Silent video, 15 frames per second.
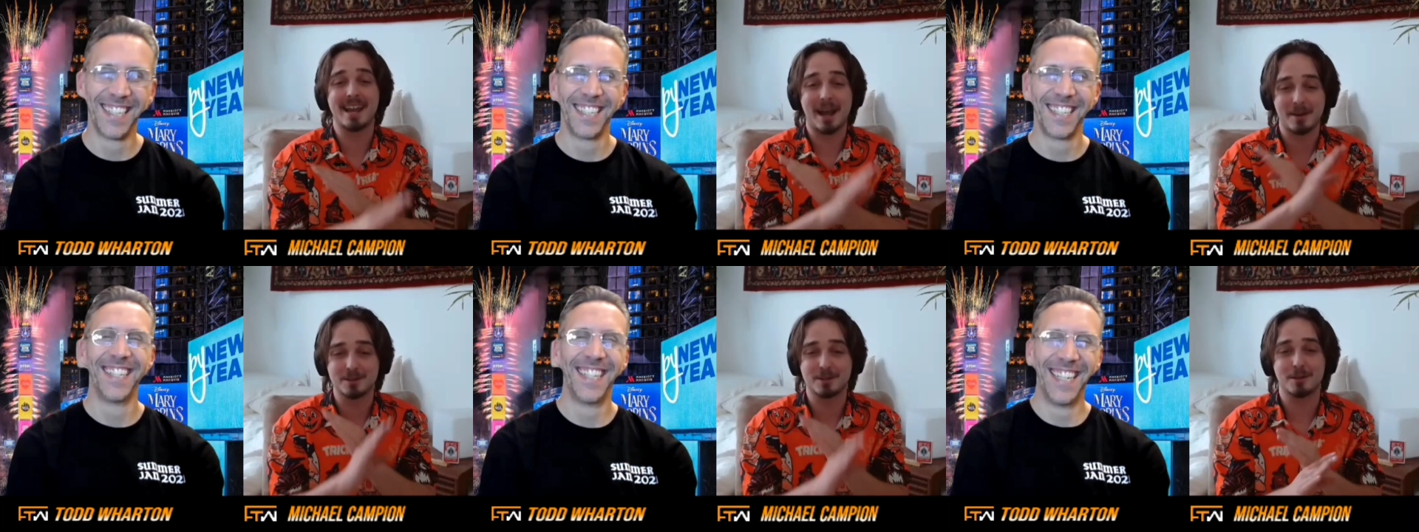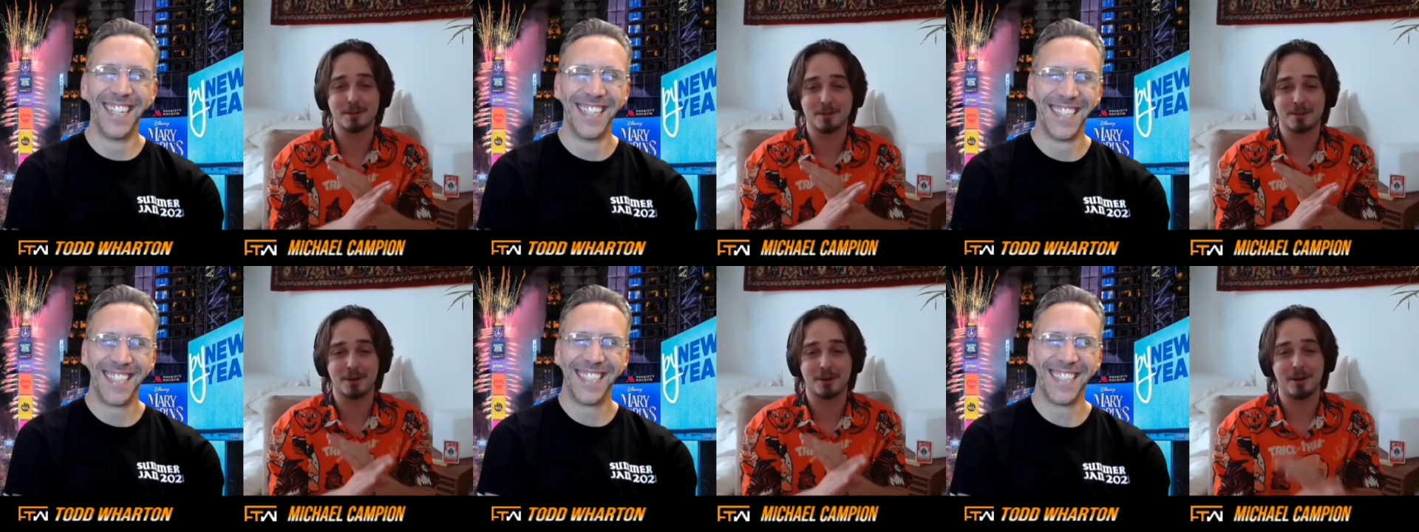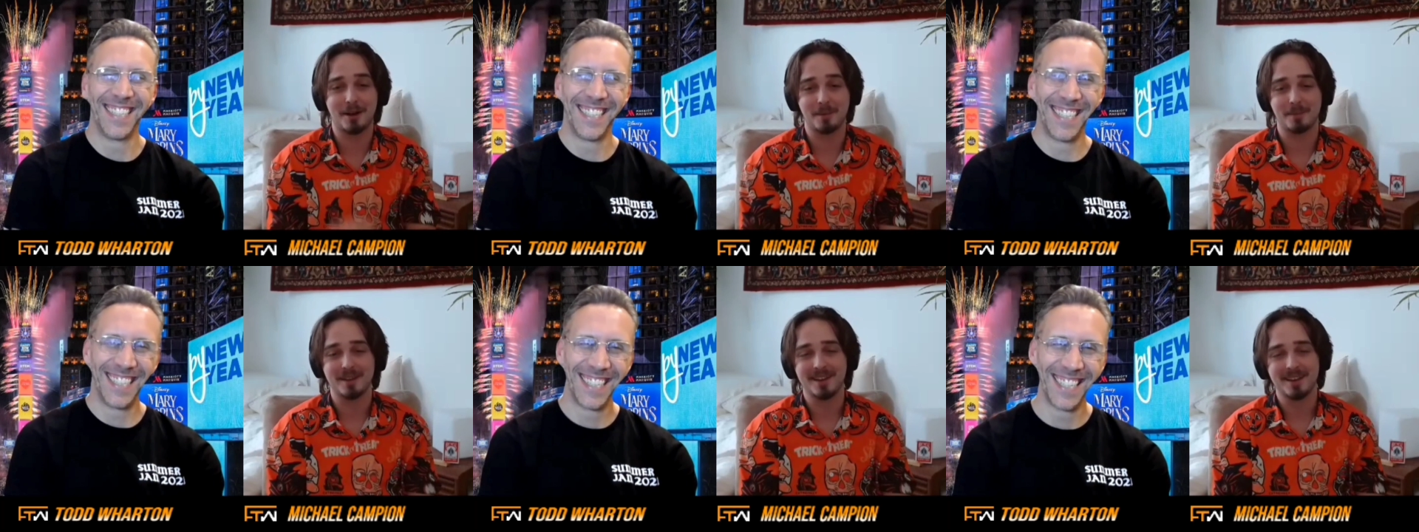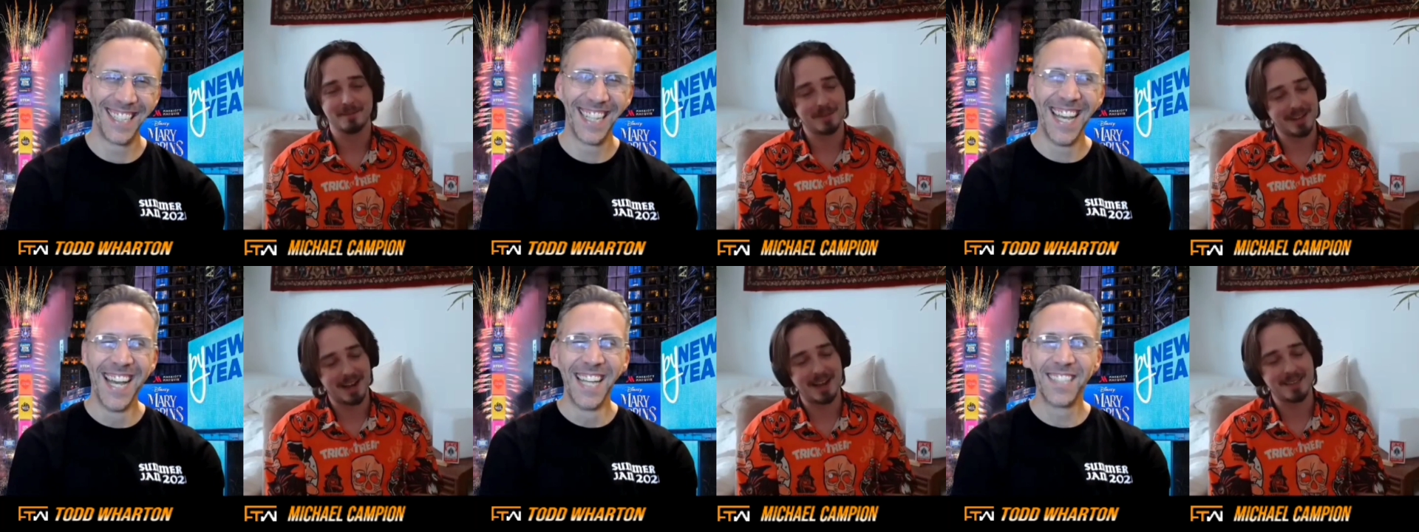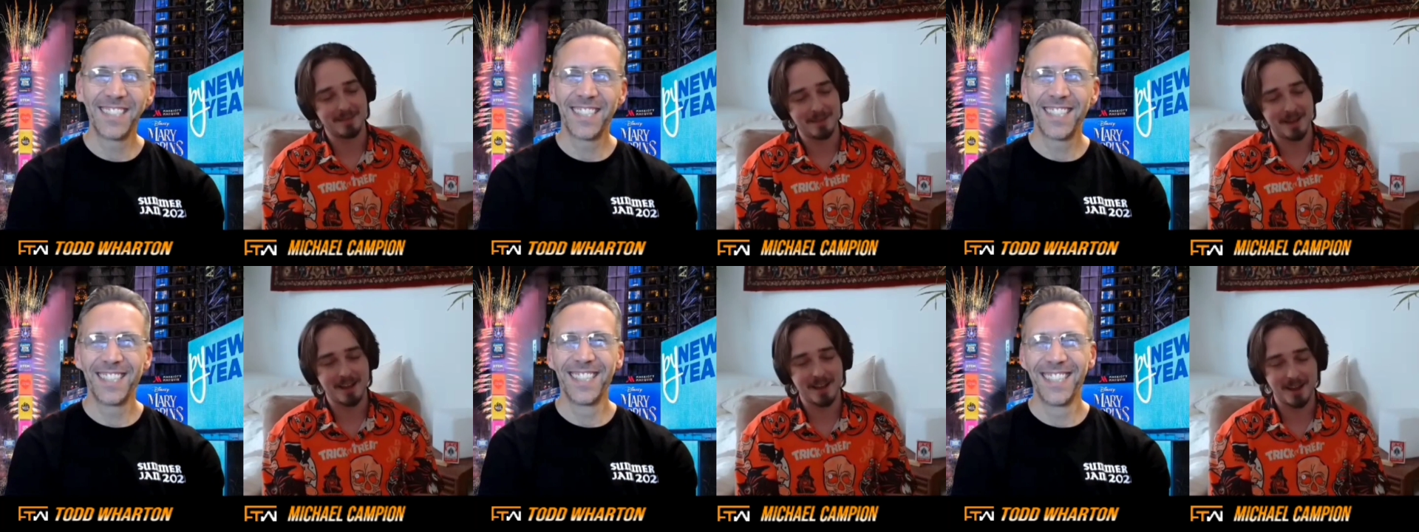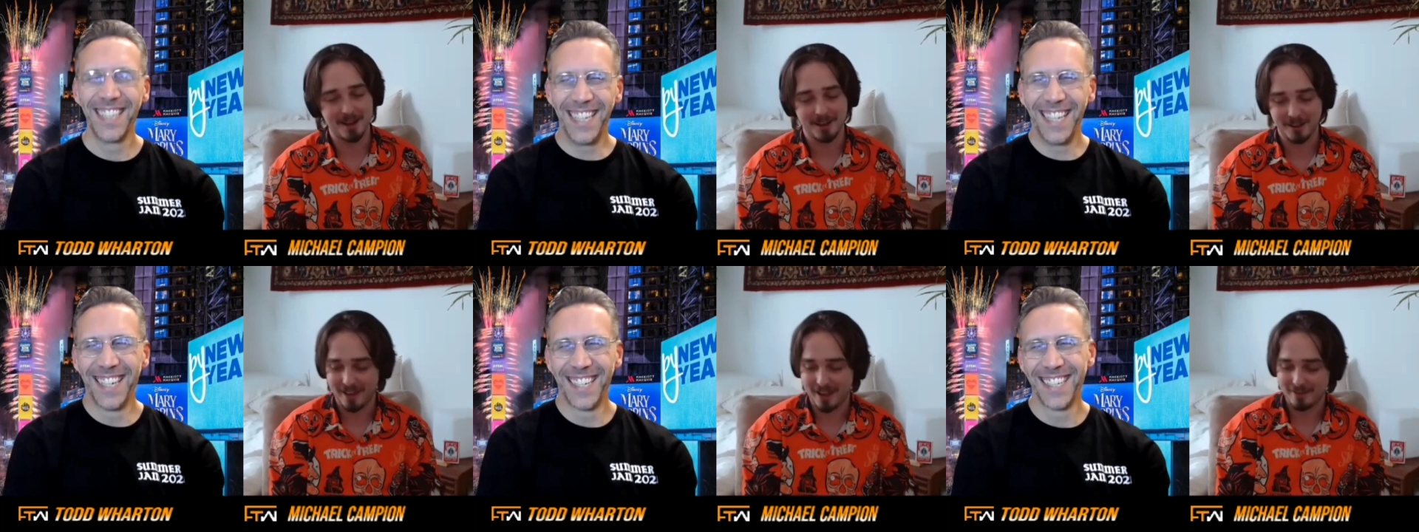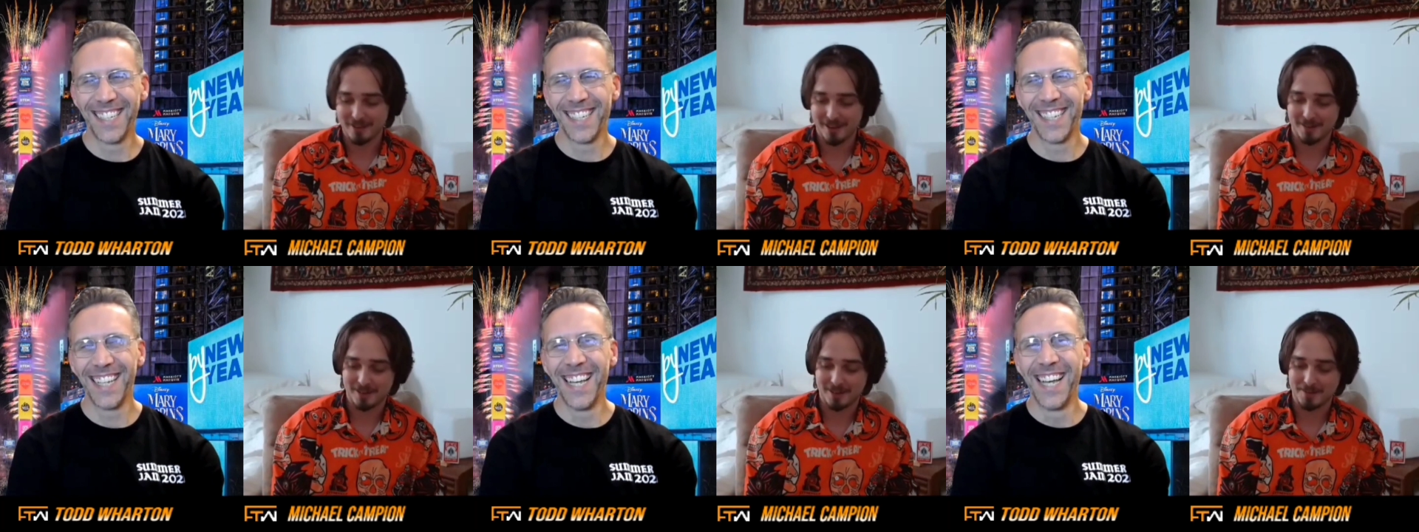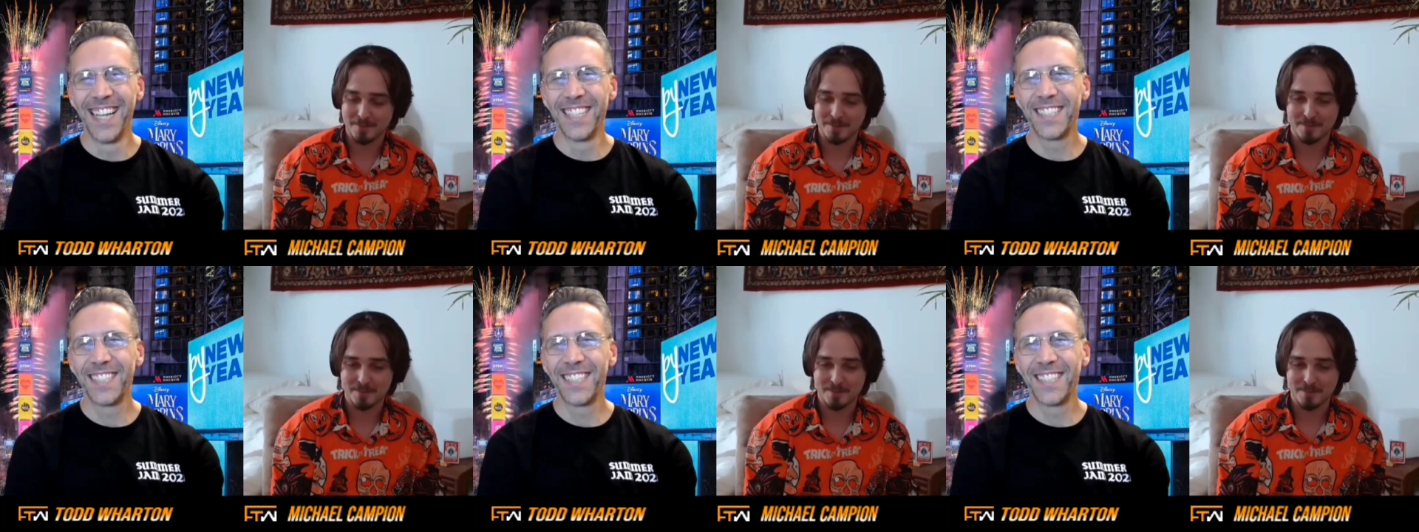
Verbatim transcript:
Speaker 1: I was gonna throw up, but I I got a good laugh out of it.